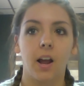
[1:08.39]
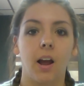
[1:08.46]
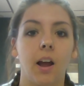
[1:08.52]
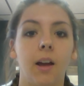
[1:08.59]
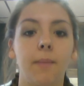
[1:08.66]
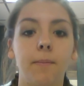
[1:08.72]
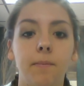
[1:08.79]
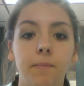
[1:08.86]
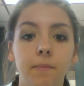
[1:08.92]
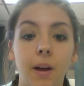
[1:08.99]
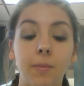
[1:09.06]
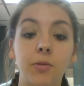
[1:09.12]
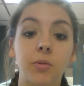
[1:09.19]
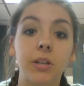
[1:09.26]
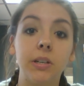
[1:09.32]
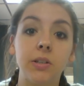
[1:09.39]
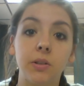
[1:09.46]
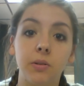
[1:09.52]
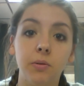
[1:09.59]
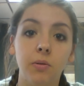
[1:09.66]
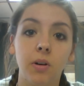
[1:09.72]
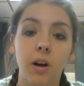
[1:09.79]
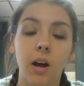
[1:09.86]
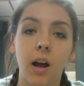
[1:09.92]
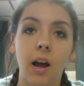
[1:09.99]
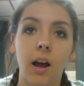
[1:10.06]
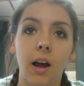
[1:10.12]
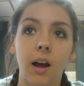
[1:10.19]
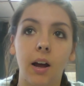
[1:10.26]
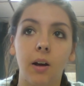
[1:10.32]
I'm 22.
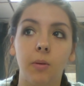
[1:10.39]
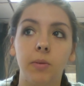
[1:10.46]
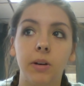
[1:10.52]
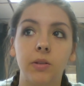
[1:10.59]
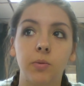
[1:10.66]
I'll